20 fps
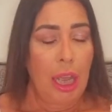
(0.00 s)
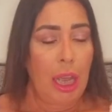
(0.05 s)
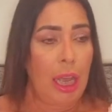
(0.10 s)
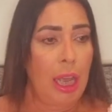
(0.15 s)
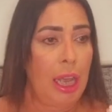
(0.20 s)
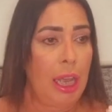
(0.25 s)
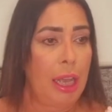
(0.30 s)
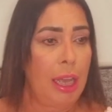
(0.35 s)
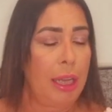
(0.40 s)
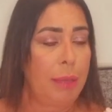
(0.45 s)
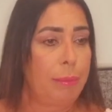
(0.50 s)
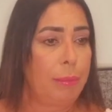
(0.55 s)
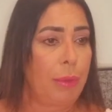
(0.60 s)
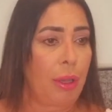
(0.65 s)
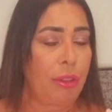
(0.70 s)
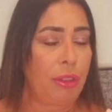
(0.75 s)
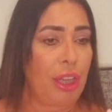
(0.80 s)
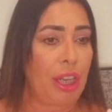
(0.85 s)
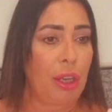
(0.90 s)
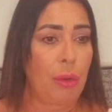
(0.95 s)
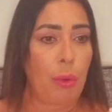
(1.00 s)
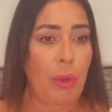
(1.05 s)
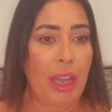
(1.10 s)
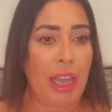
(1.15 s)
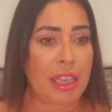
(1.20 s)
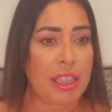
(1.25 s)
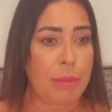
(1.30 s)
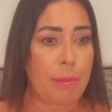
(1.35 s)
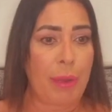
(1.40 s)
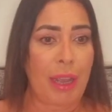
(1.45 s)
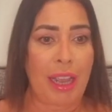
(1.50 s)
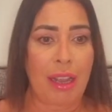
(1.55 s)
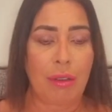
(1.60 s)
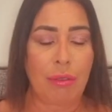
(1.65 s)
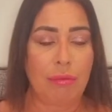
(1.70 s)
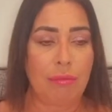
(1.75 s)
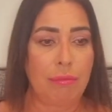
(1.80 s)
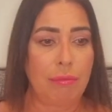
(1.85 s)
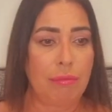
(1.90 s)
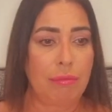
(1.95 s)
Uh, I think we had
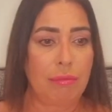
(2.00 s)
about